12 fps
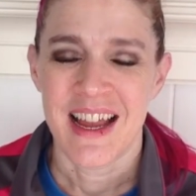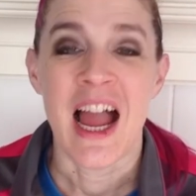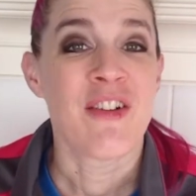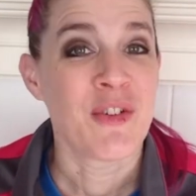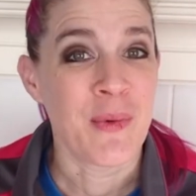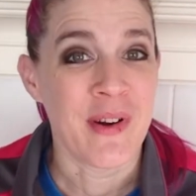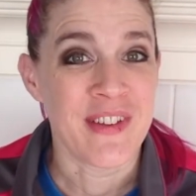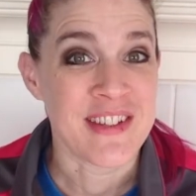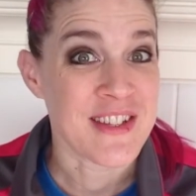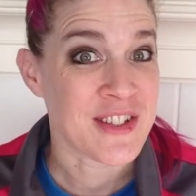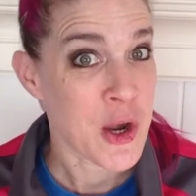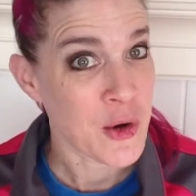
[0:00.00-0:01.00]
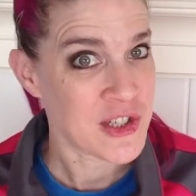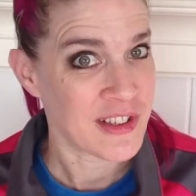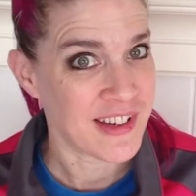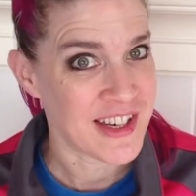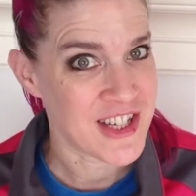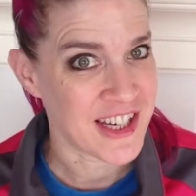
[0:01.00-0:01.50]
Hi everyone, this is Coach
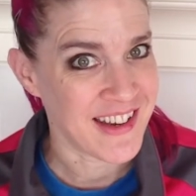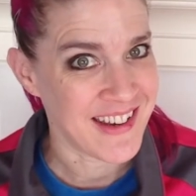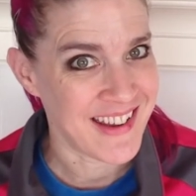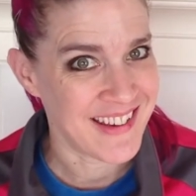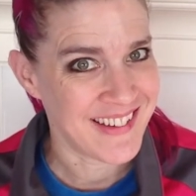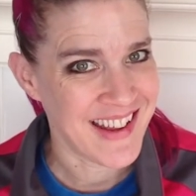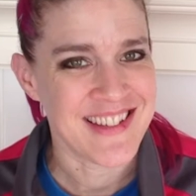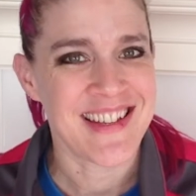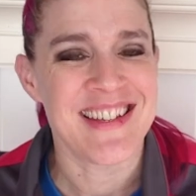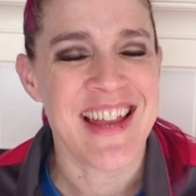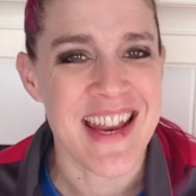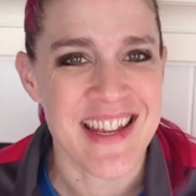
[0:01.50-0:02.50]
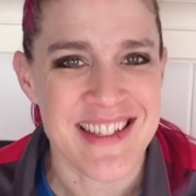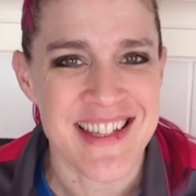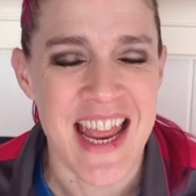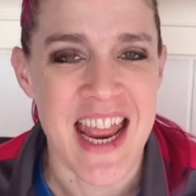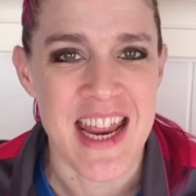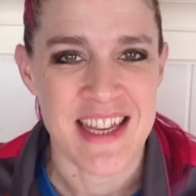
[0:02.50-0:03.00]
Lana checking in, and today is
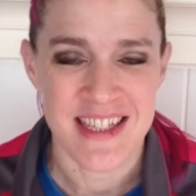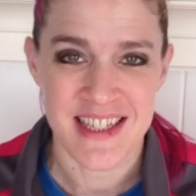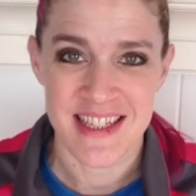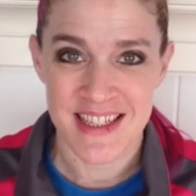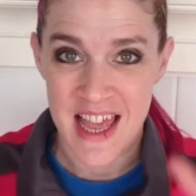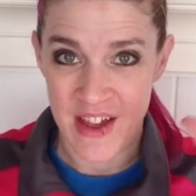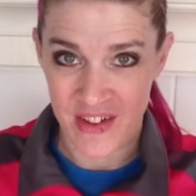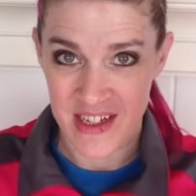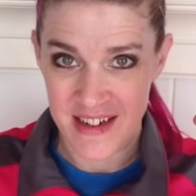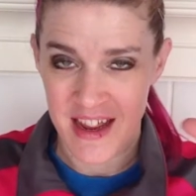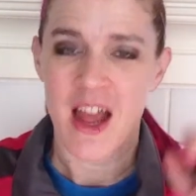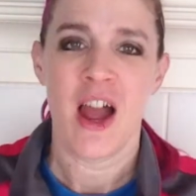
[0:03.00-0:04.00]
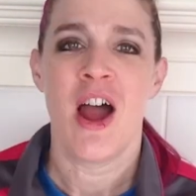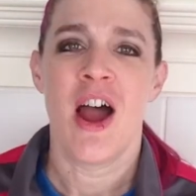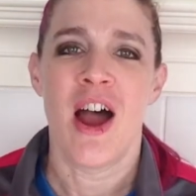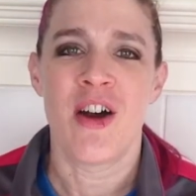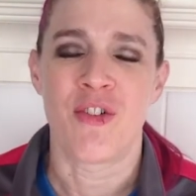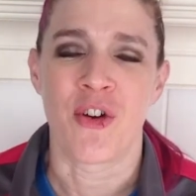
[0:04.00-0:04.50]
day seven
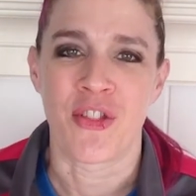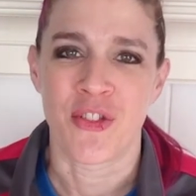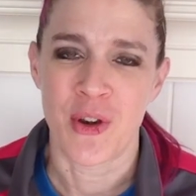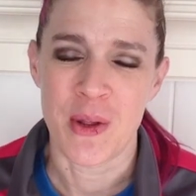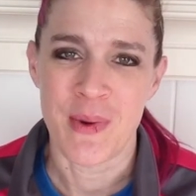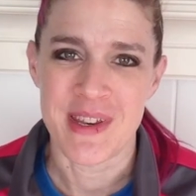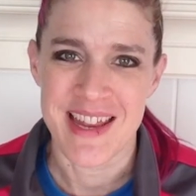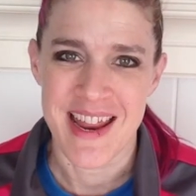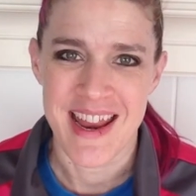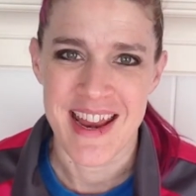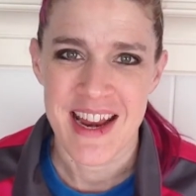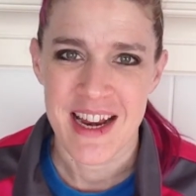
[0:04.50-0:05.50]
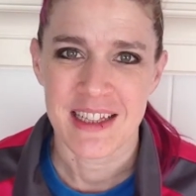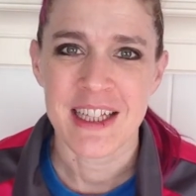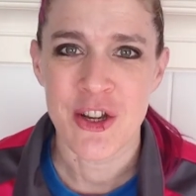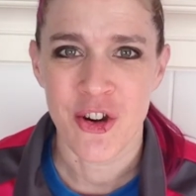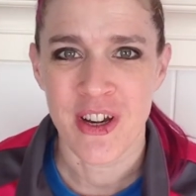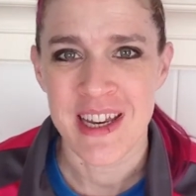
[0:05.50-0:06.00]
of our thirty-one day
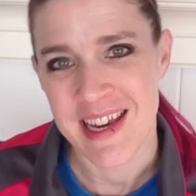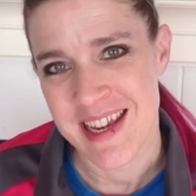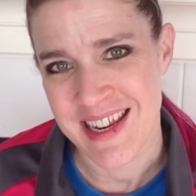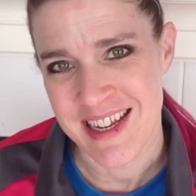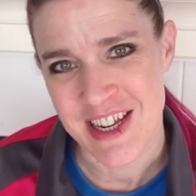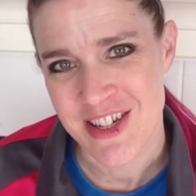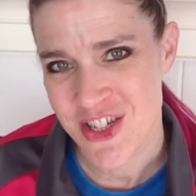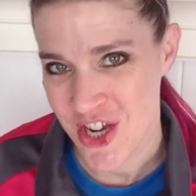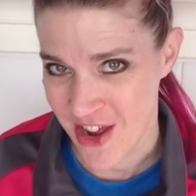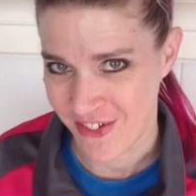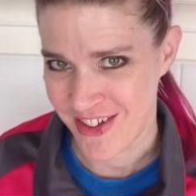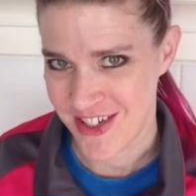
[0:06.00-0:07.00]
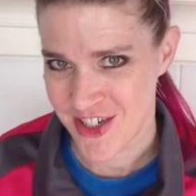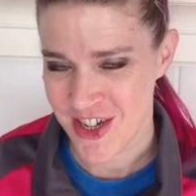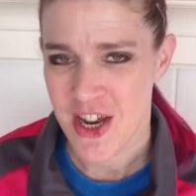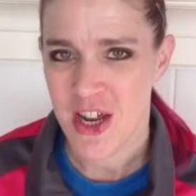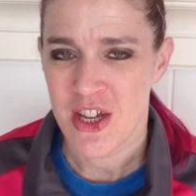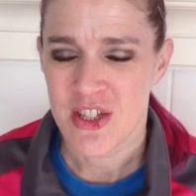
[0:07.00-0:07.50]
Cleaner Eating Challenge.
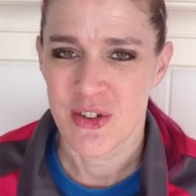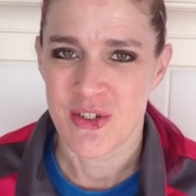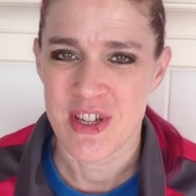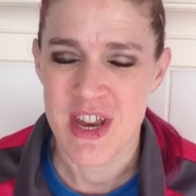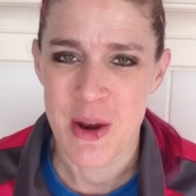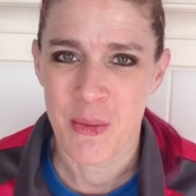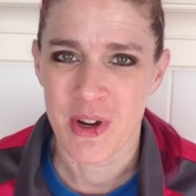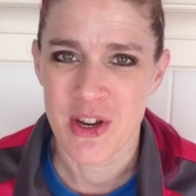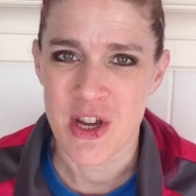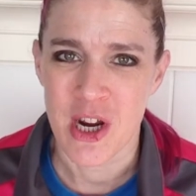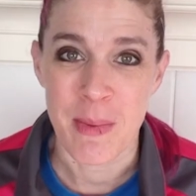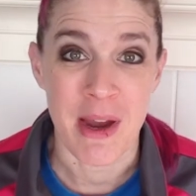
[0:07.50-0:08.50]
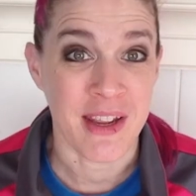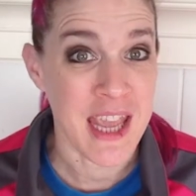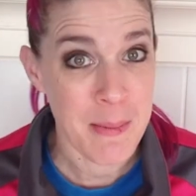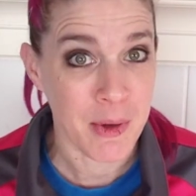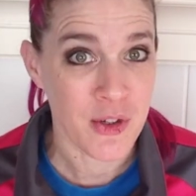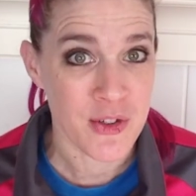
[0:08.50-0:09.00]
So today we're going to talk about
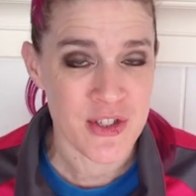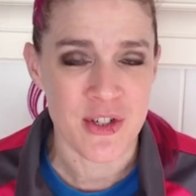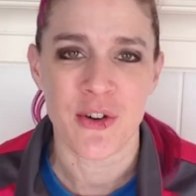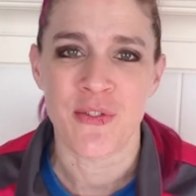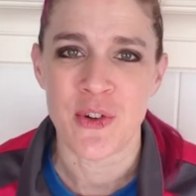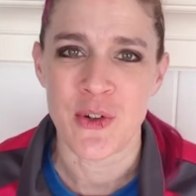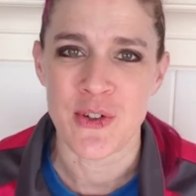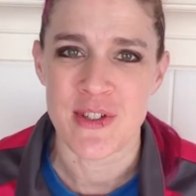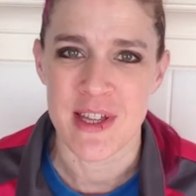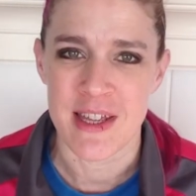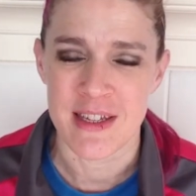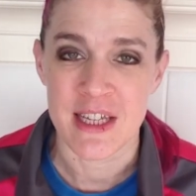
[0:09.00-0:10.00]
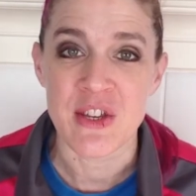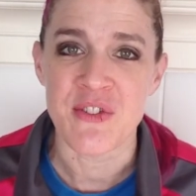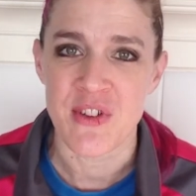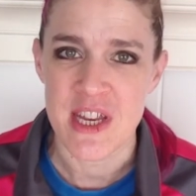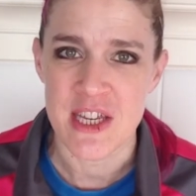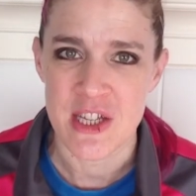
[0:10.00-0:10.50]
chemicals in our foods and
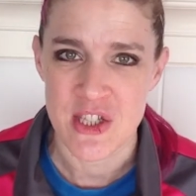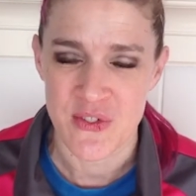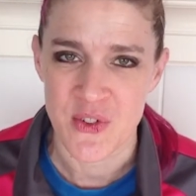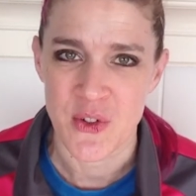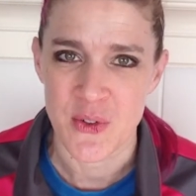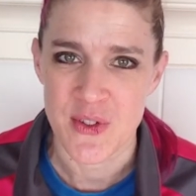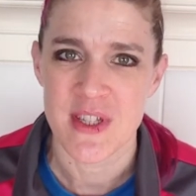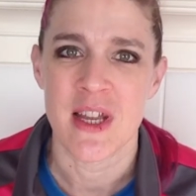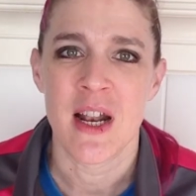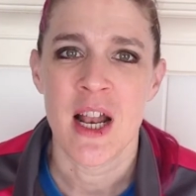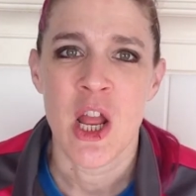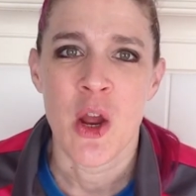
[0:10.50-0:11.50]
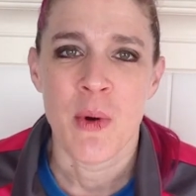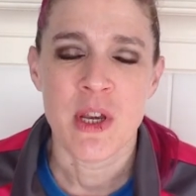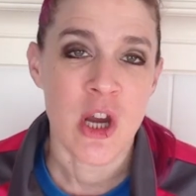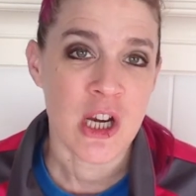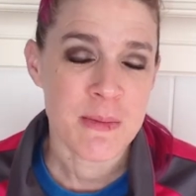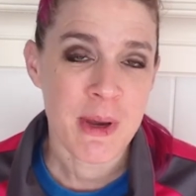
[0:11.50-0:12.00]
convenience foods. We
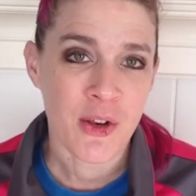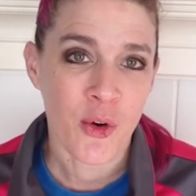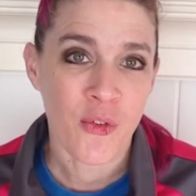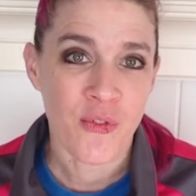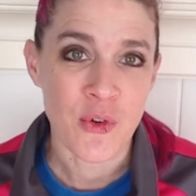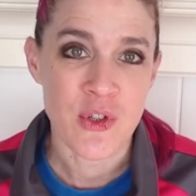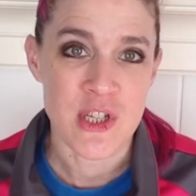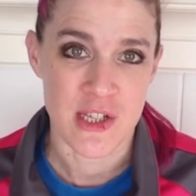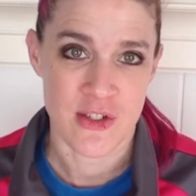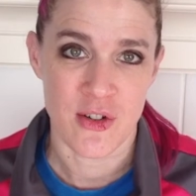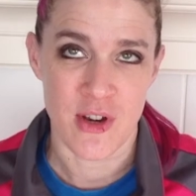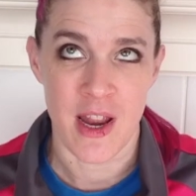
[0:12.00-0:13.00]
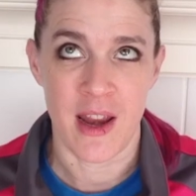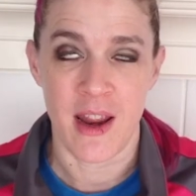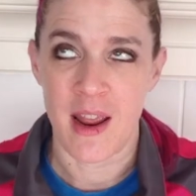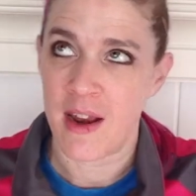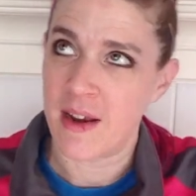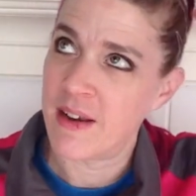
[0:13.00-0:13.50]
talked about whole foods yesterday,
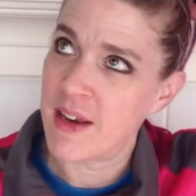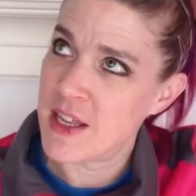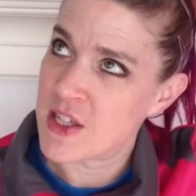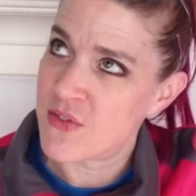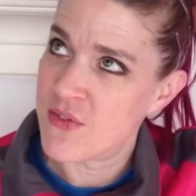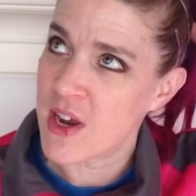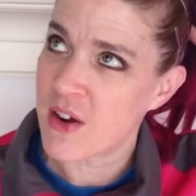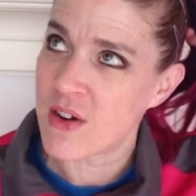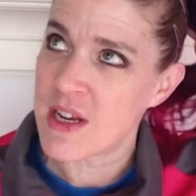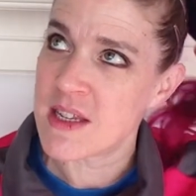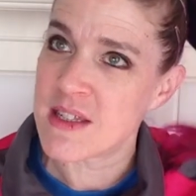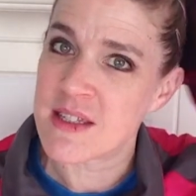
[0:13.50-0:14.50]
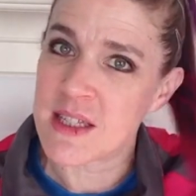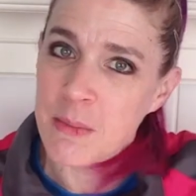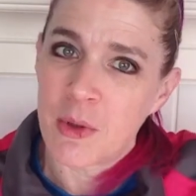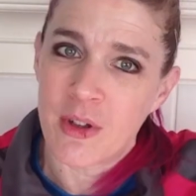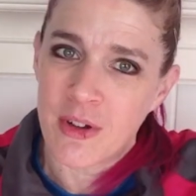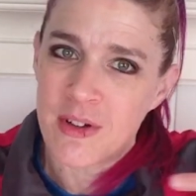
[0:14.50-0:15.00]
and it's very
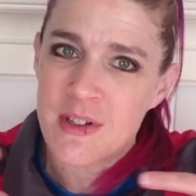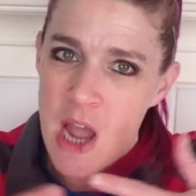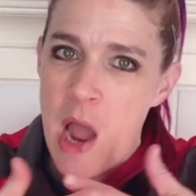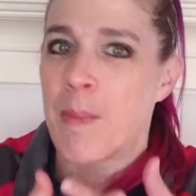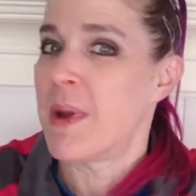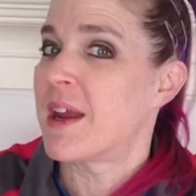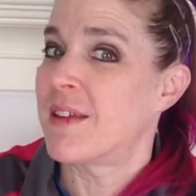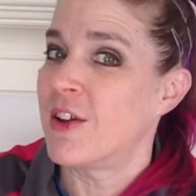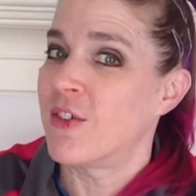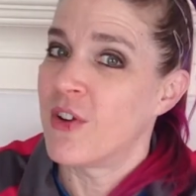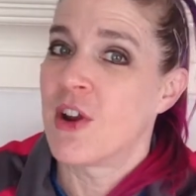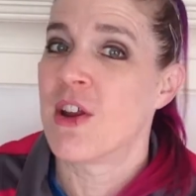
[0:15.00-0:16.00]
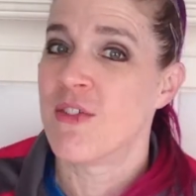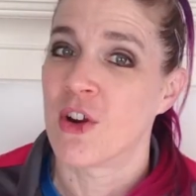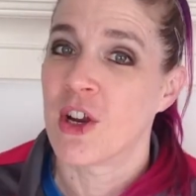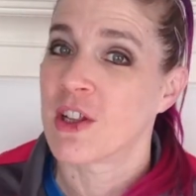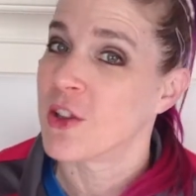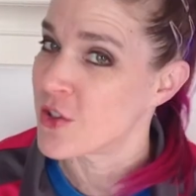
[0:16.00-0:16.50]
similar topic. They're very,
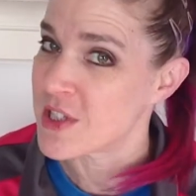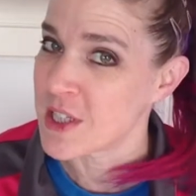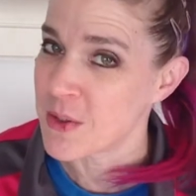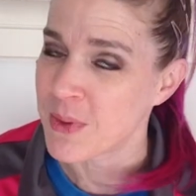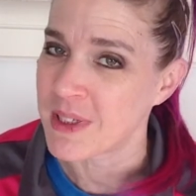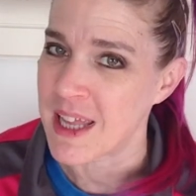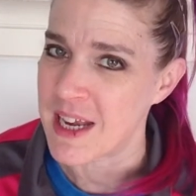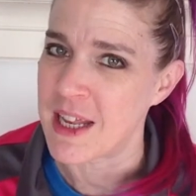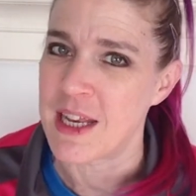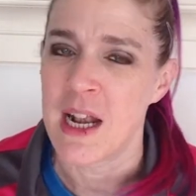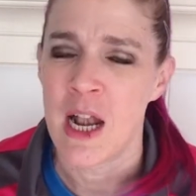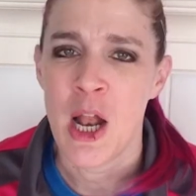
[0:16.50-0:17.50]
very closely related,